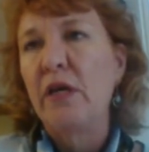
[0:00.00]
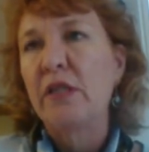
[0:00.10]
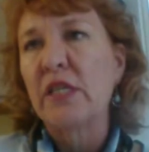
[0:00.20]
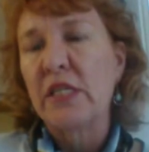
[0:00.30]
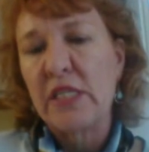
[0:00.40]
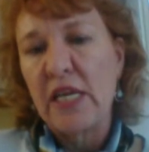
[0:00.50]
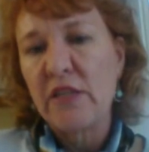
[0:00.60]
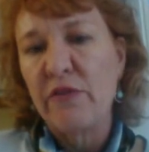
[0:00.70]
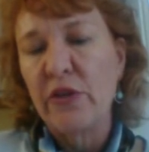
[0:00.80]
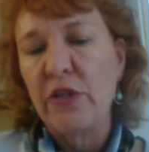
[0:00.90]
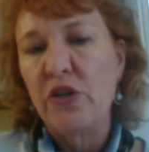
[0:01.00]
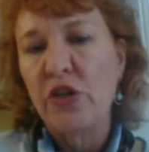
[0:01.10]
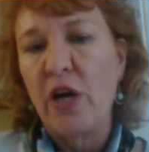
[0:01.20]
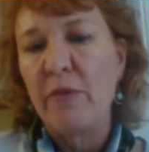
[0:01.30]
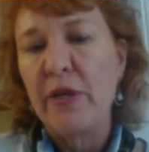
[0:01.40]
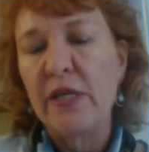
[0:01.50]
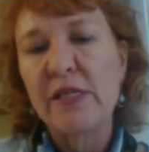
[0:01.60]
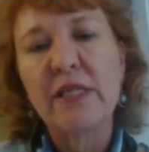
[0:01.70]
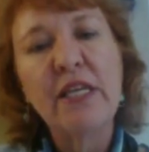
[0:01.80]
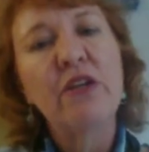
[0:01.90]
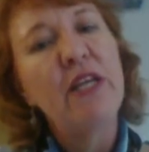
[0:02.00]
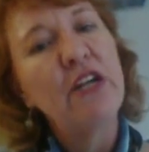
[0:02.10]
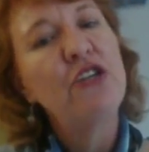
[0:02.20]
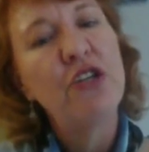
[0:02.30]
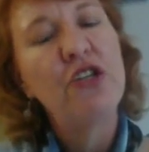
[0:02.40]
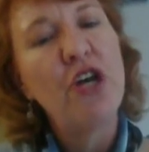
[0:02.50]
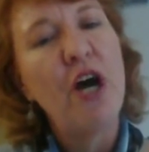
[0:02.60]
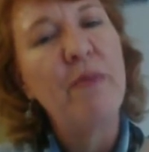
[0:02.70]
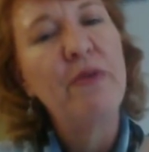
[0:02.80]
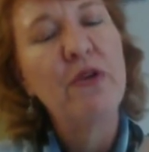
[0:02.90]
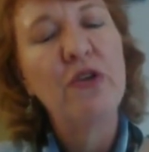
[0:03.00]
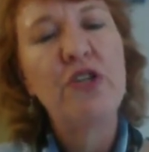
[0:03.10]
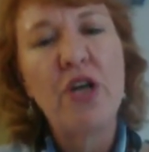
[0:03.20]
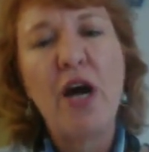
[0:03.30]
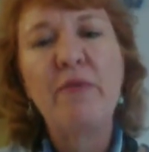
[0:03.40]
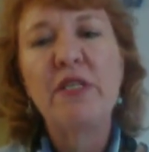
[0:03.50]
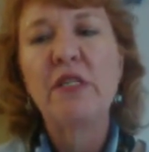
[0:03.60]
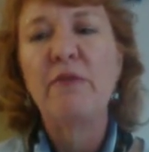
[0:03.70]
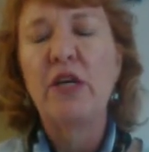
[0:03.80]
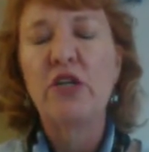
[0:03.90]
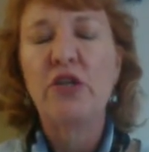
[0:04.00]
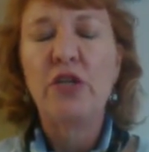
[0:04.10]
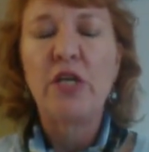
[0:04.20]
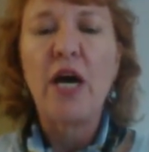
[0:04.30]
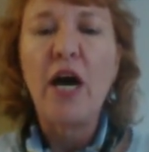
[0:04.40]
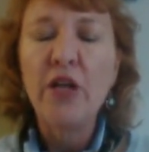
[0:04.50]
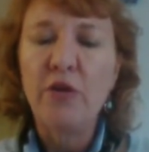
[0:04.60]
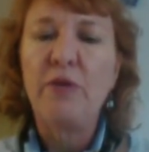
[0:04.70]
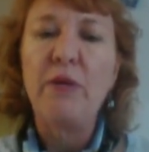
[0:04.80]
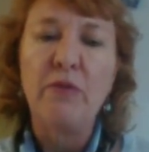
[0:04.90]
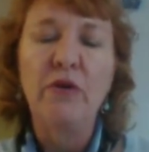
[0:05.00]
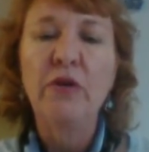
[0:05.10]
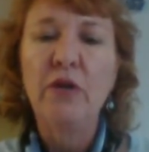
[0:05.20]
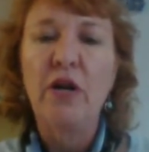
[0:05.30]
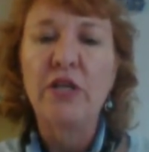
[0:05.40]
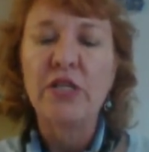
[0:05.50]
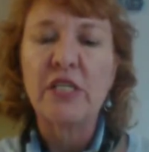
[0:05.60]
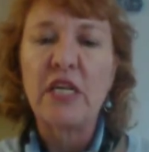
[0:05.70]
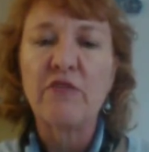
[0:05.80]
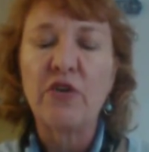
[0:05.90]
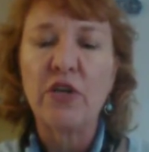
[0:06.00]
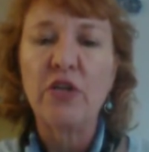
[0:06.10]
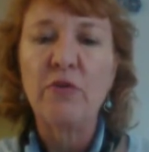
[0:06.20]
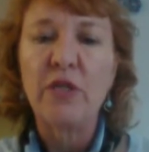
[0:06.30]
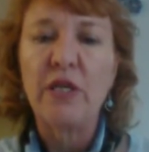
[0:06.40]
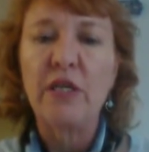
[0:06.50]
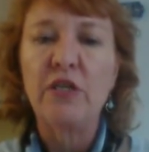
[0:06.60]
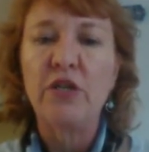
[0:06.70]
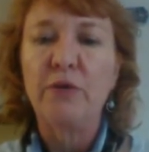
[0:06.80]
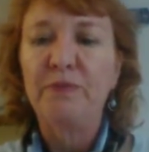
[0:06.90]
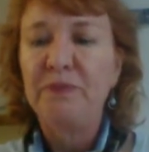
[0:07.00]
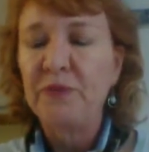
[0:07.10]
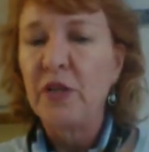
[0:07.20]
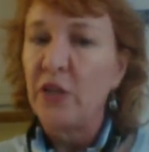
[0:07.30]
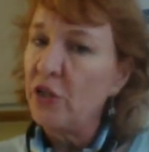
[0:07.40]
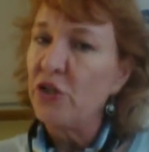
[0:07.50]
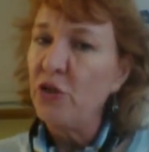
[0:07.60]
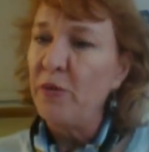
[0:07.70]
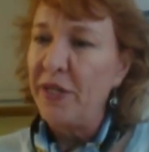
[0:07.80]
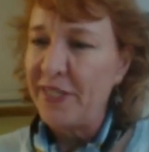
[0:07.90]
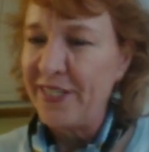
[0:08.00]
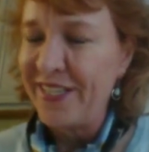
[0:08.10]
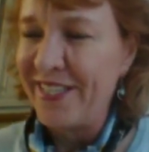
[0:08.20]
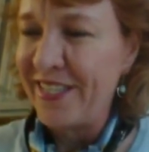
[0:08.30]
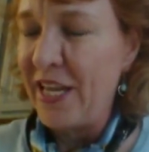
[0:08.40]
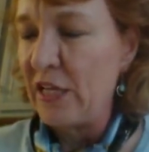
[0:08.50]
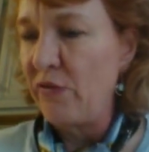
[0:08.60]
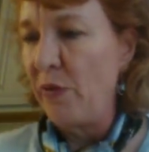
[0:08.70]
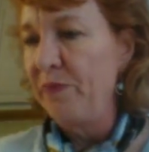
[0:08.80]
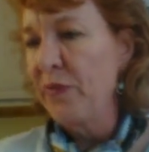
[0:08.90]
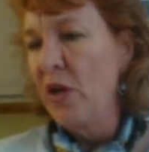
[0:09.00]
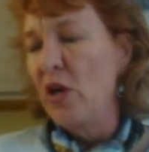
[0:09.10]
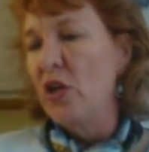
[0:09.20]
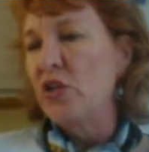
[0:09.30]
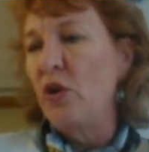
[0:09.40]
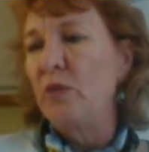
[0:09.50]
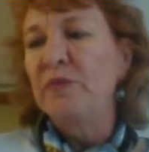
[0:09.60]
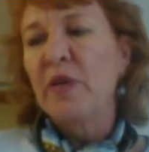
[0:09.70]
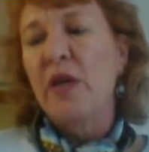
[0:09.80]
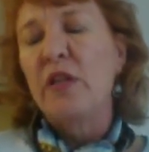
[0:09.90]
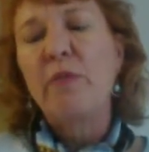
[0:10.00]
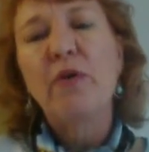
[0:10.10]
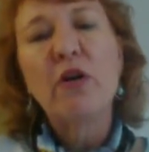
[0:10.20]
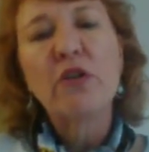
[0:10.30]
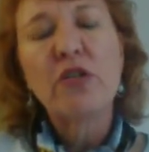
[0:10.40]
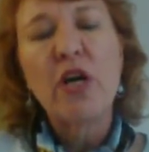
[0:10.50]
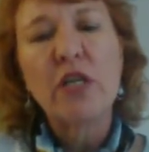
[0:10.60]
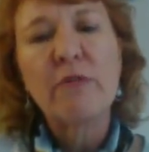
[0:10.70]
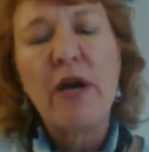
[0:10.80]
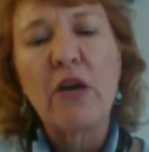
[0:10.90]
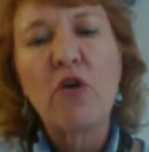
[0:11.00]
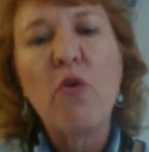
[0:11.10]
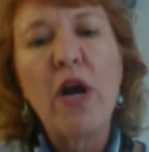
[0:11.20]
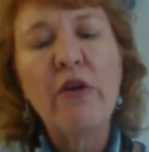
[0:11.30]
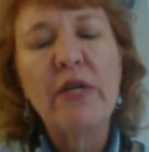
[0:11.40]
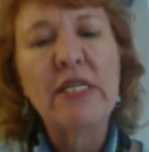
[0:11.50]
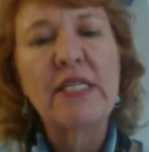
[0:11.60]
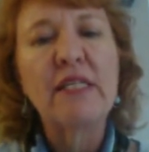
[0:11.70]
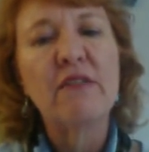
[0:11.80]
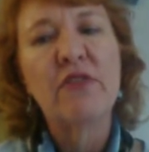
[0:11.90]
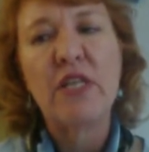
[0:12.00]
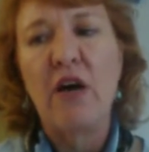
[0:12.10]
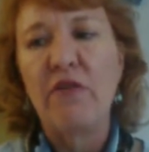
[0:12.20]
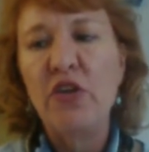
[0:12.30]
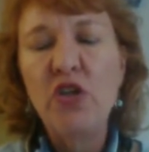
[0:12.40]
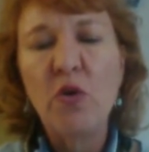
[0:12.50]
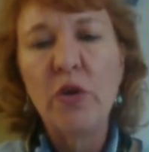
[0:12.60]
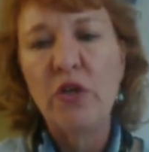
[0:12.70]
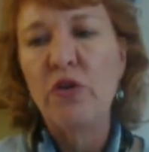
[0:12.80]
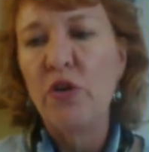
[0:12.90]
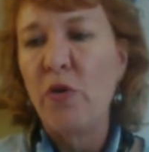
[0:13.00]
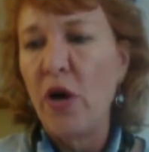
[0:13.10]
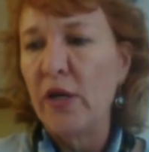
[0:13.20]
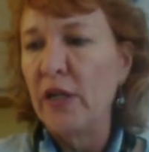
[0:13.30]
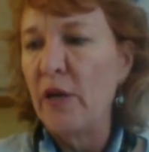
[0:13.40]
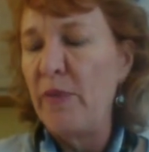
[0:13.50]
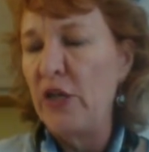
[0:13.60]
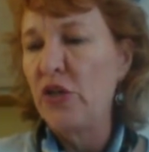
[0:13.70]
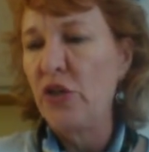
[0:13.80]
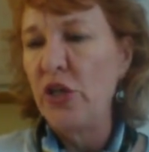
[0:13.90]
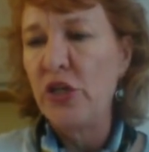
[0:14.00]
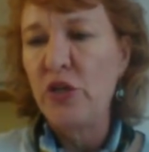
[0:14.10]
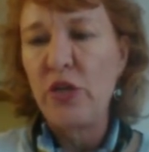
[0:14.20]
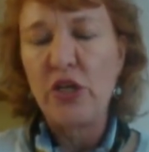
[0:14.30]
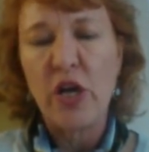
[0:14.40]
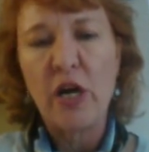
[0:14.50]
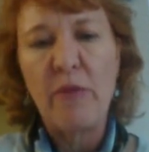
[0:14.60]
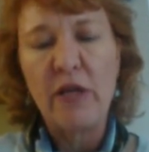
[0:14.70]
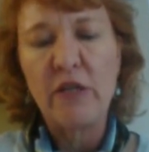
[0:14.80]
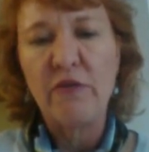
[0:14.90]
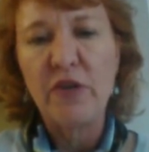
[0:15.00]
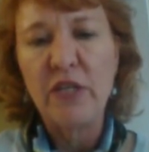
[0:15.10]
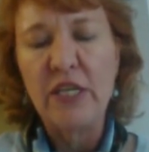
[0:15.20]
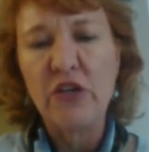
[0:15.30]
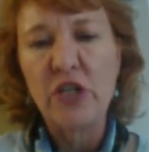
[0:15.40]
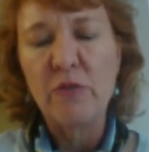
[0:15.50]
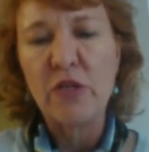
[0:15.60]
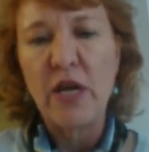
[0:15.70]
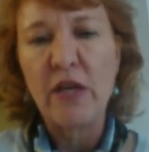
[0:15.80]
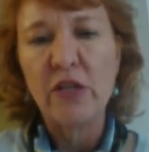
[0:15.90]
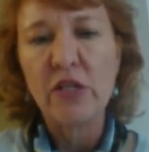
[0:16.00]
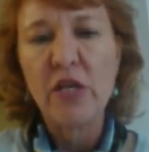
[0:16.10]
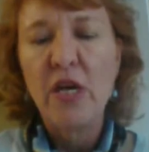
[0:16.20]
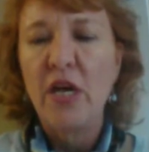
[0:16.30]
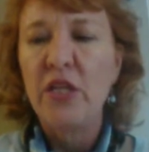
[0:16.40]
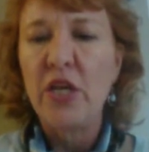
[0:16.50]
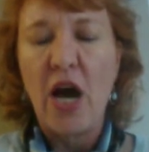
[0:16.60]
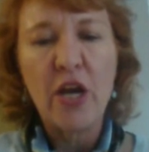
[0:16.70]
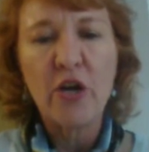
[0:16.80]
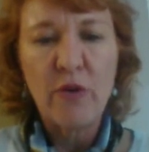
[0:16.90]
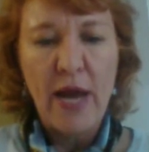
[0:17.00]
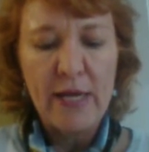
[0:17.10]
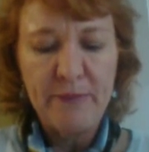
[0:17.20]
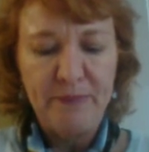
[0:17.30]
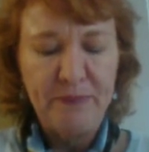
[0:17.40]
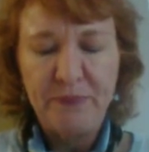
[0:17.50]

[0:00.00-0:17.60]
successful in their job. And as a leader, that's your job. Your job is to make sure that other people are successful and can do what they need to do, not just you being successful. So the book also talks about acquiring a sense of self and knowing who you are. On page 32, they talk about different leadership styles, the autocrat,